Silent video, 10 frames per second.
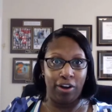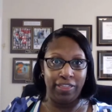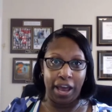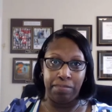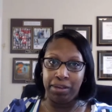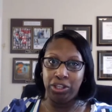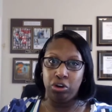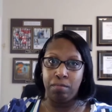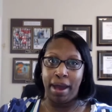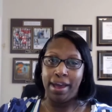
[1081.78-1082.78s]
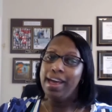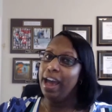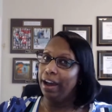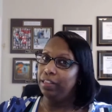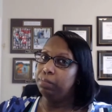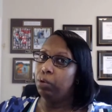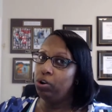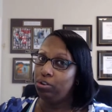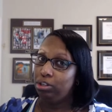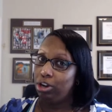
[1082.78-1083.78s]
on that mental mat, and the
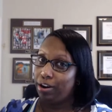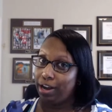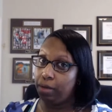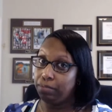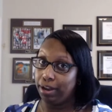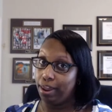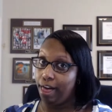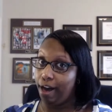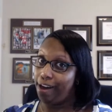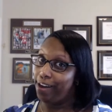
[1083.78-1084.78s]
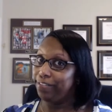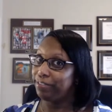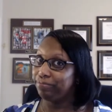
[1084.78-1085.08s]
more you start coming alive.